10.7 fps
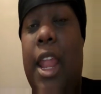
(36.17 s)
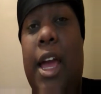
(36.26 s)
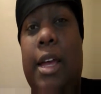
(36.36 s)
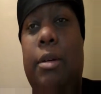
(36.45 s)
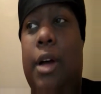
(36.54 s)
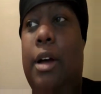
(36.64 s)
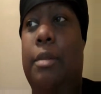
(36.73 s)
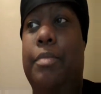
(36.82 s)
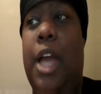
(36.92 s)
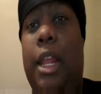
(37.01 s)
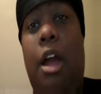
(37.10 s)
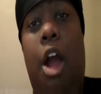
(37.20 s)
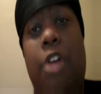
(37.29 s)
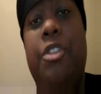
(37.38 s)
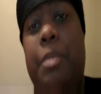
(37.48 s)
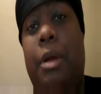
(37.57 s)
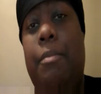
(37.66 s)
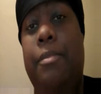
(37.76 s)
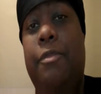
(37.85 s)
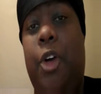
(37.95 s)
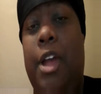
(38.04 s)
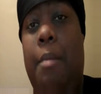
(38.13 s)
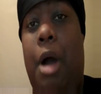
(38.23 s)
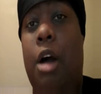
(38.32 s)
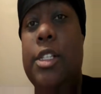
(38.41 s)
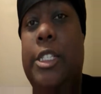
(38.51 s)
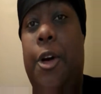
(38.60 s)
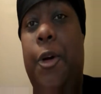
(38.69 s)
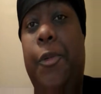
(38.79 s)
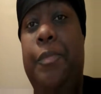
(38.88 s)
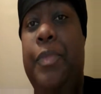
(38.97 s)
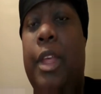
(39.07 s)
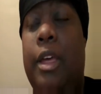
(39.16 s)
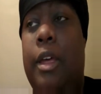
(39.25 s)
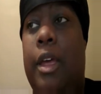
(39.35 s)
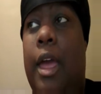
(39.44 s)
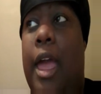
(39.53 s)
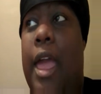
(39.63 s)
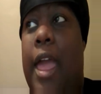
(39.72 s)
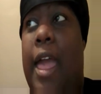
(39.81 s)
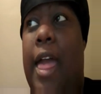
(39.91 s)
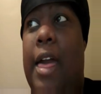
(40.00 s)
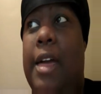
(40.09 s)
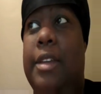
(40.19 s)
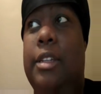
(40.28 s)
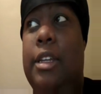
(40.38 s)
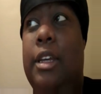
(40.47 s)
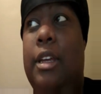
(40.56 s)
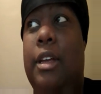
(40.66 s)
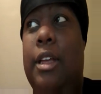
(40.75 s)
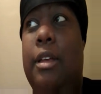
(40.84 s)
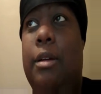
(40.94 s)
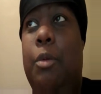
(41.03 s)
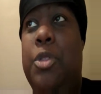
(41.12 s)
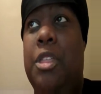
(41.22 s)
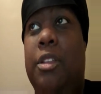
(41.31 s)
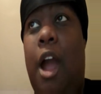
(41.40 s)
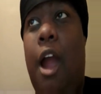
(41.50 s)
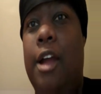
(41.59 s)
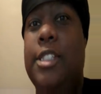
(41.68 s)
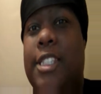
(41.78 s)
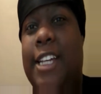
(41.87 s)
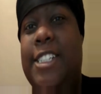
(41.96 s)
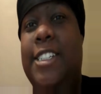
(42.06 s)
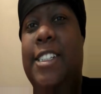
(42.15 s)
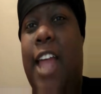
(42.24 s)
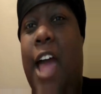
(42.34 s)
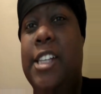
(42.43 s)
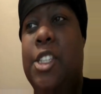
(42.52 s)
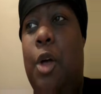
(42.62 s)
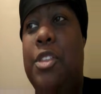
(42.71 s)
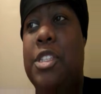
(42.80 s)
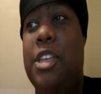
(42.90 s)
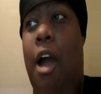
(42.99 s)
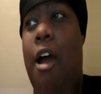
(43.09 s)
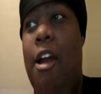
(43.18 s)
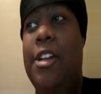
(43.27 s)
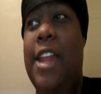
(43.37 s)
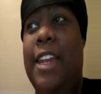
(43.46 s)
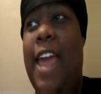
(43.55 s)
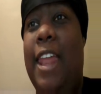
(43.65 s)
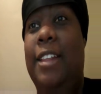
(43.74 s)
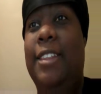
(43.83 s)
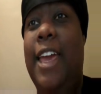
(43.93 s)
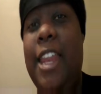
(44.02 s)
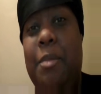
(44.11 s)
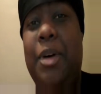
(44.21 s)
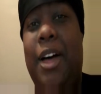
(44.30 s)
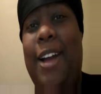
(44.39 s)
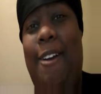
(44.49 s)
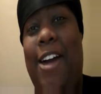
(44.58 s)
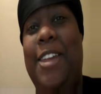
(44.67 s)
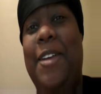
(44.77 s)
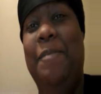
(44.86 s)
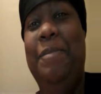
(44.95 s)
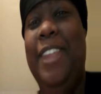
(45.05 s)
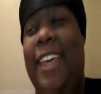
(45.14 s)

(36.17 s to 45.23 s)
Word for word: And I um, got a card from him, for him also. And within the card section, I saw this card and it had a ladybug on it.